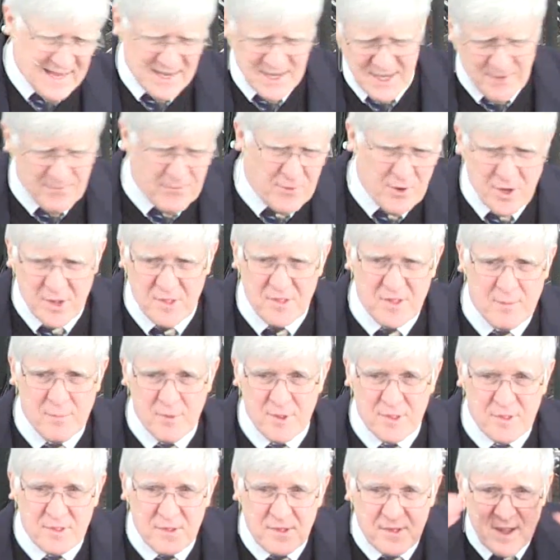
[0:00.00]
different
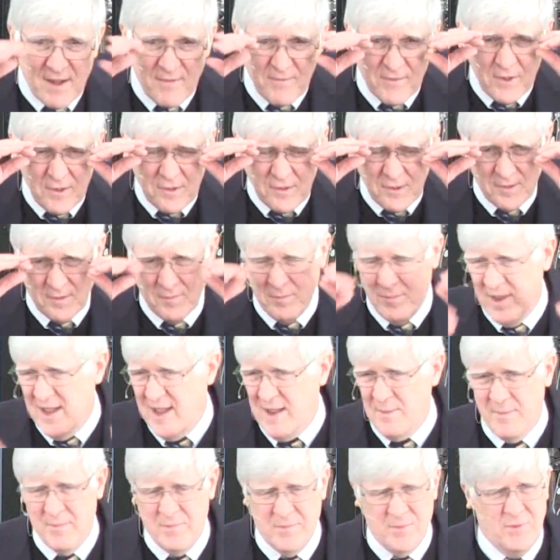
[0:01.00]
exhibits and stuff. This is,
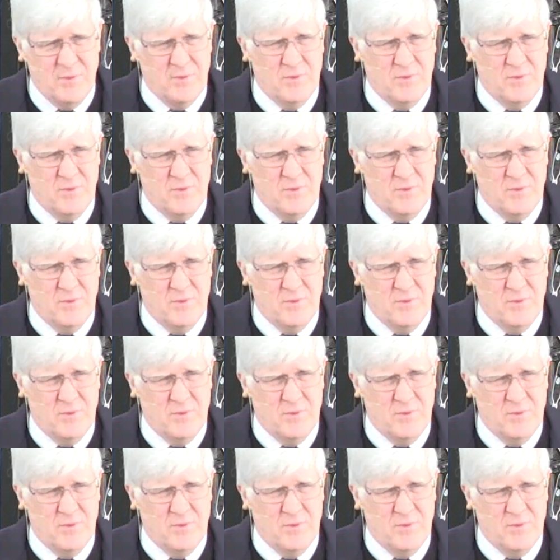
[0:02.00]
bam,